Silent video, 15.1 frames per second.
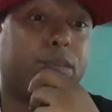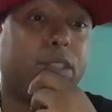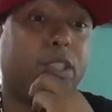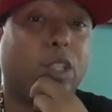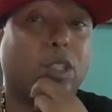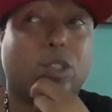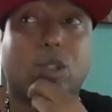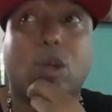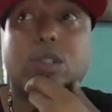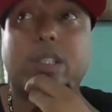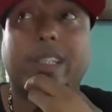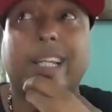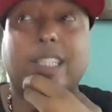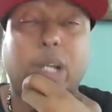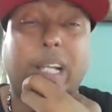You know, so those
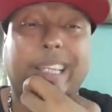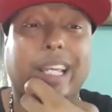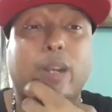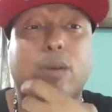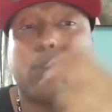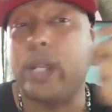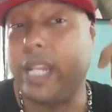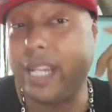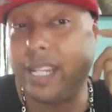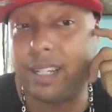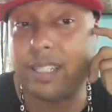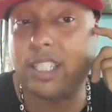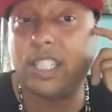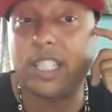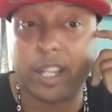are things I think we need to
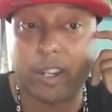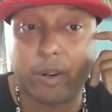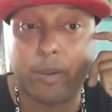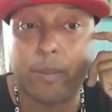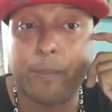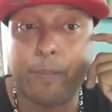consider.